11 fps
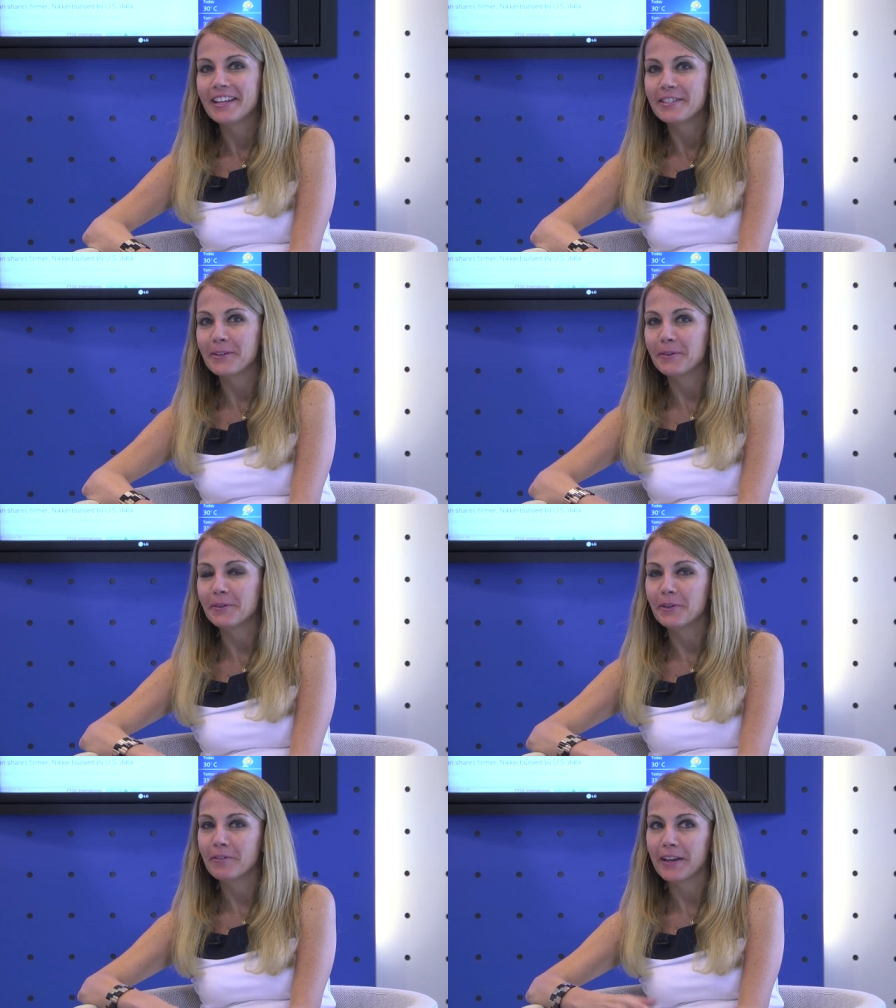So
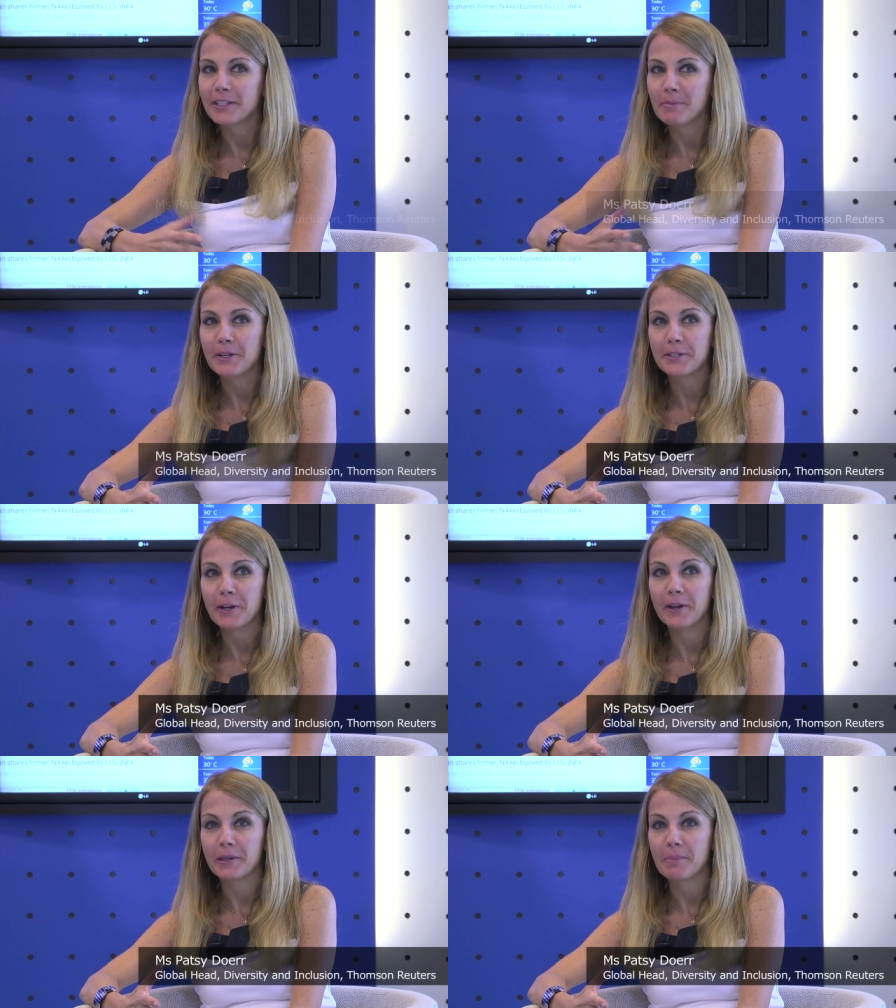you've asked me to
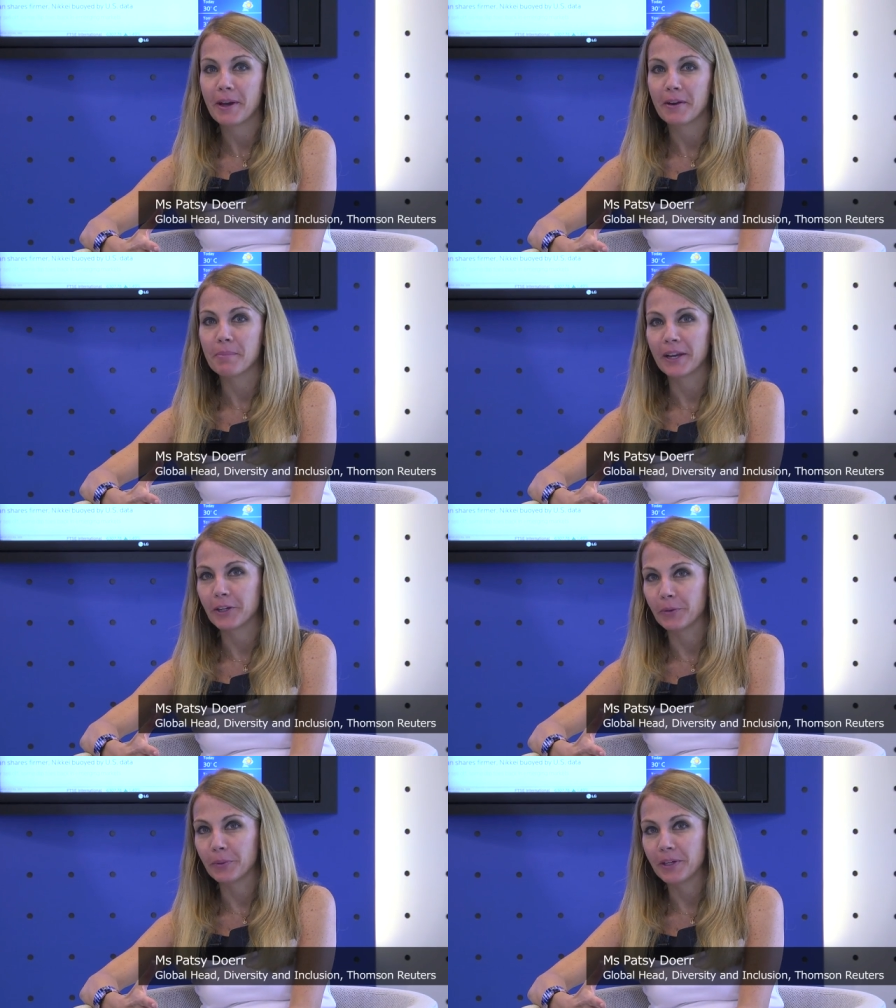talk about my
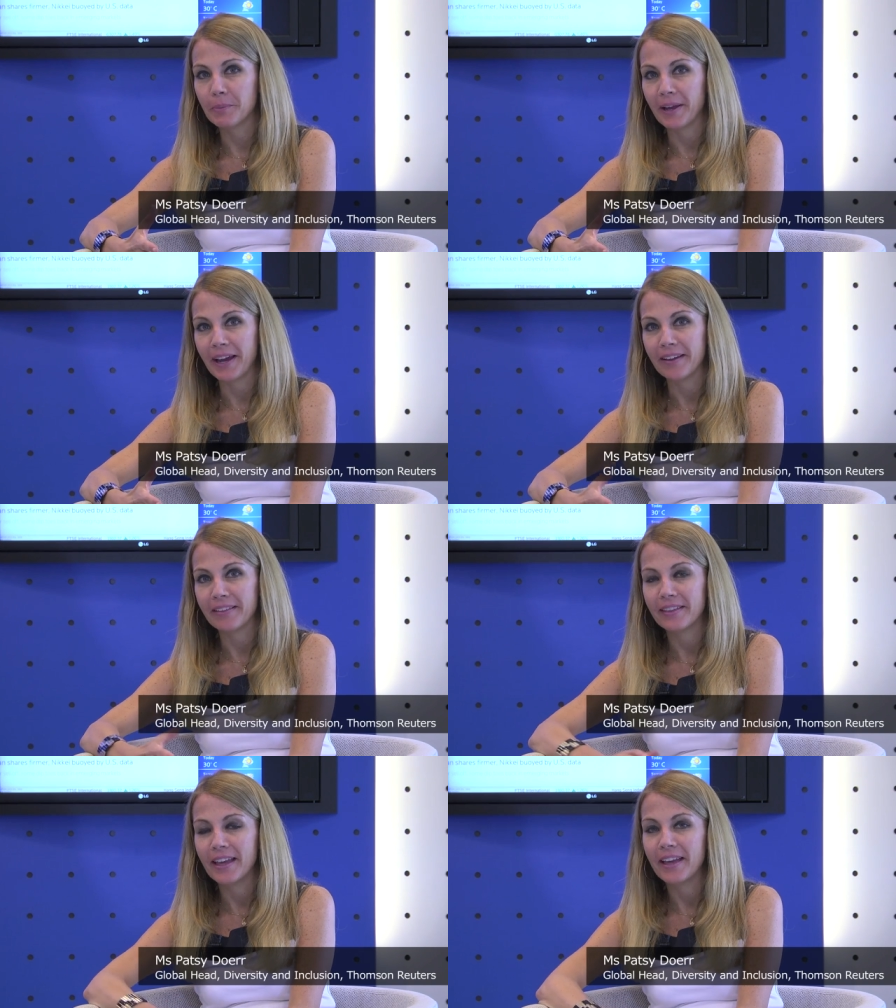career path,
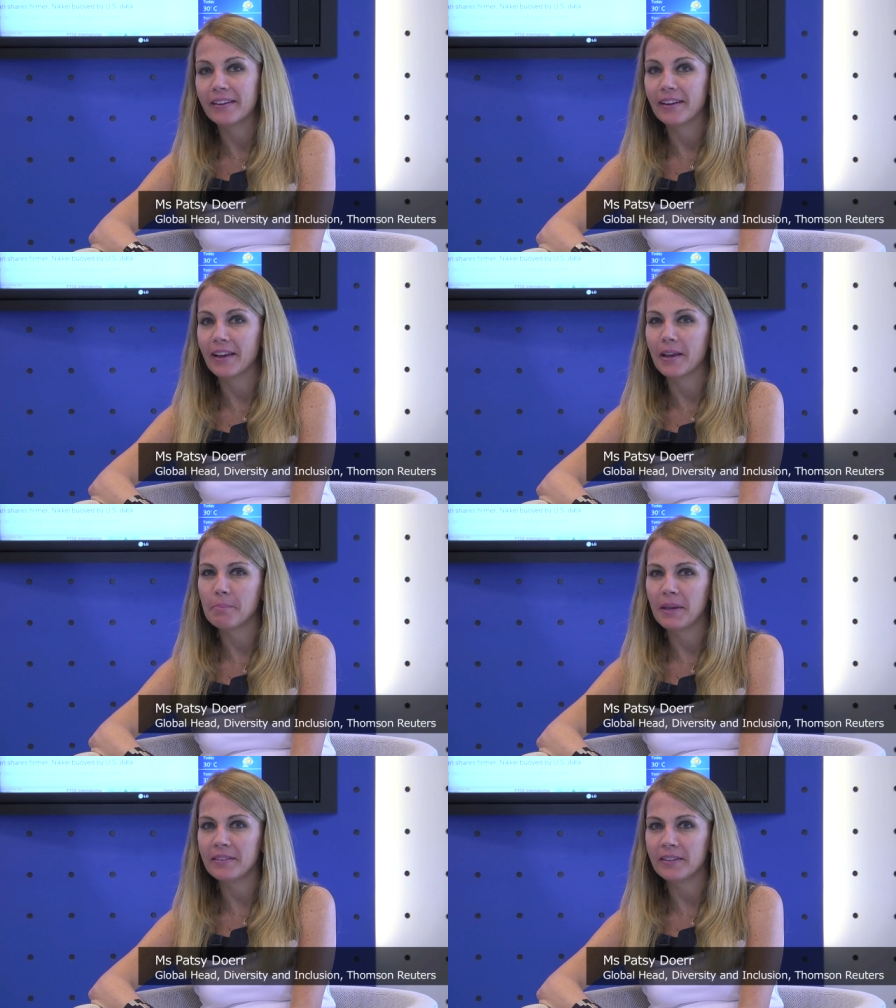
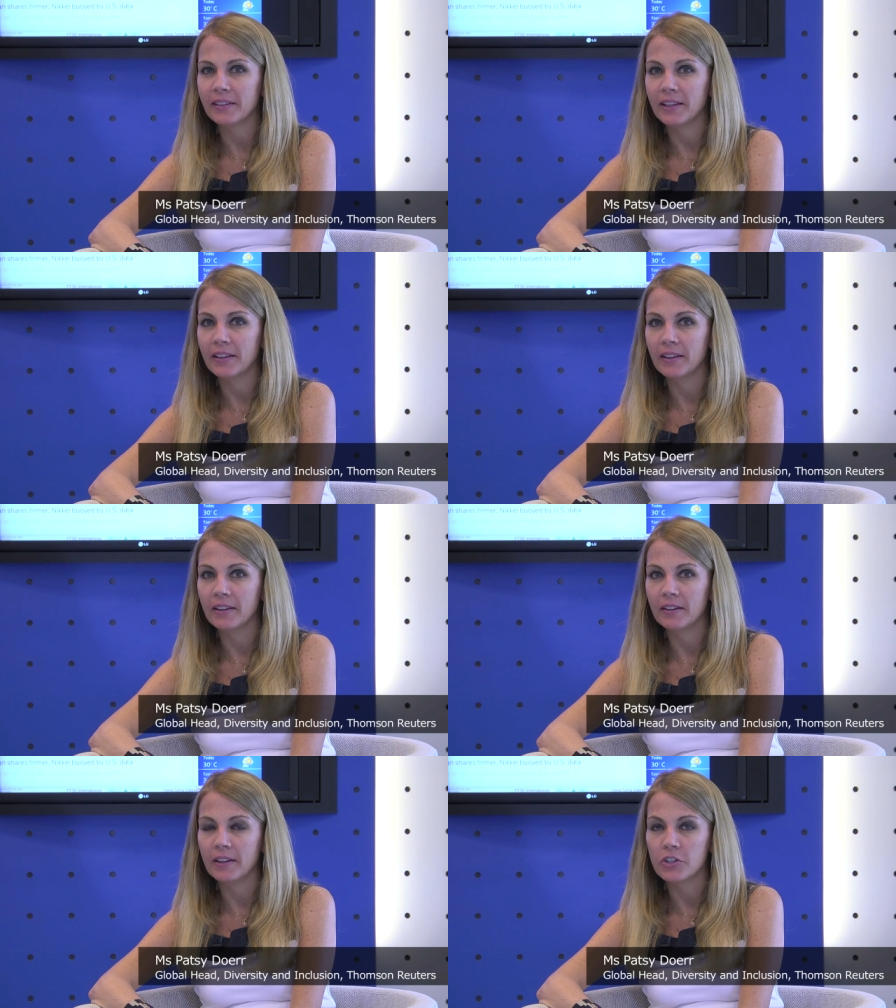and basically,
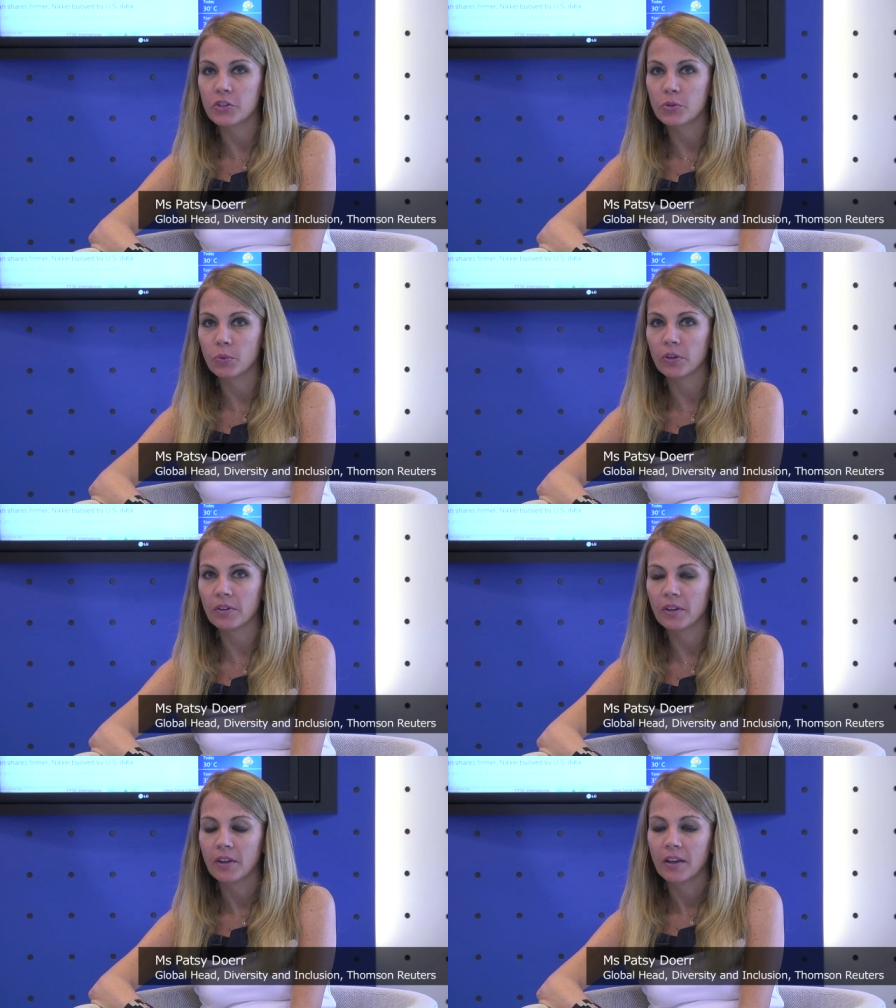in short,